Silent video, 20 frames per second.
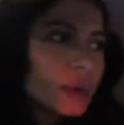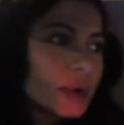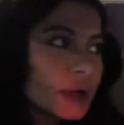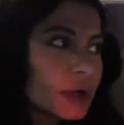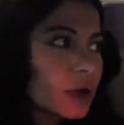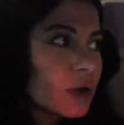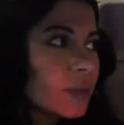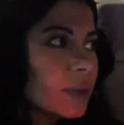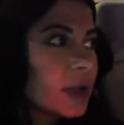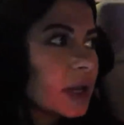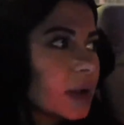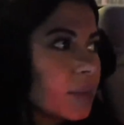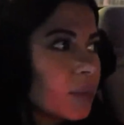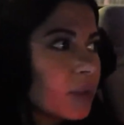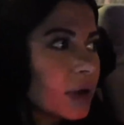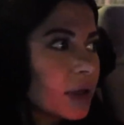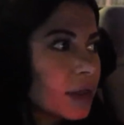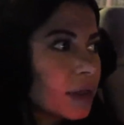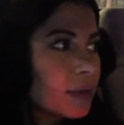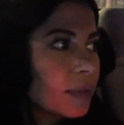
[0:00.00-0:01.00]
We're gonna go meet up
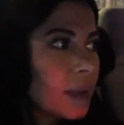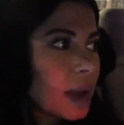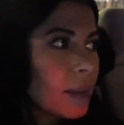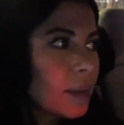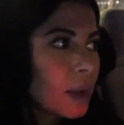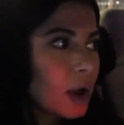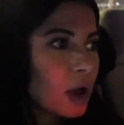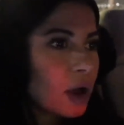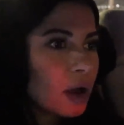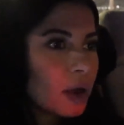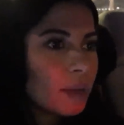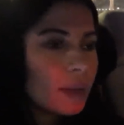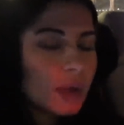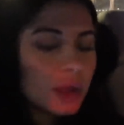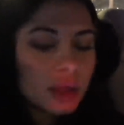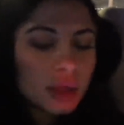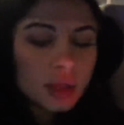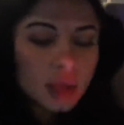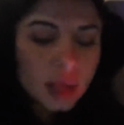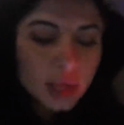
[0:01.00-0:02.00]
with my mom
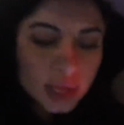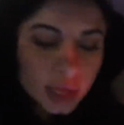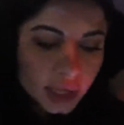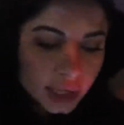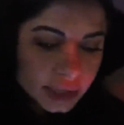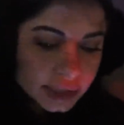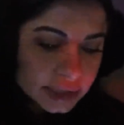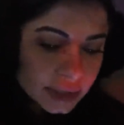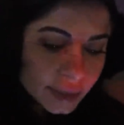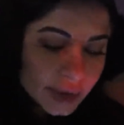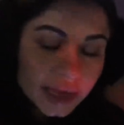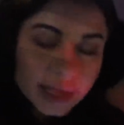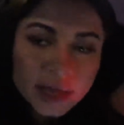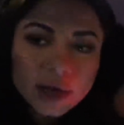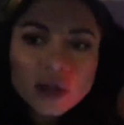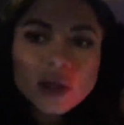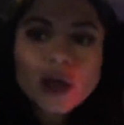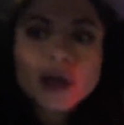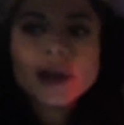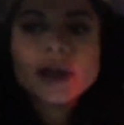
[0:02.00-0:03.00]
and my
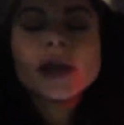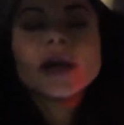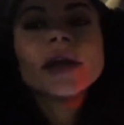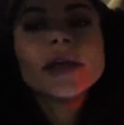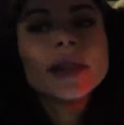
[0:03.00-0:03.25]
Aunt Alana,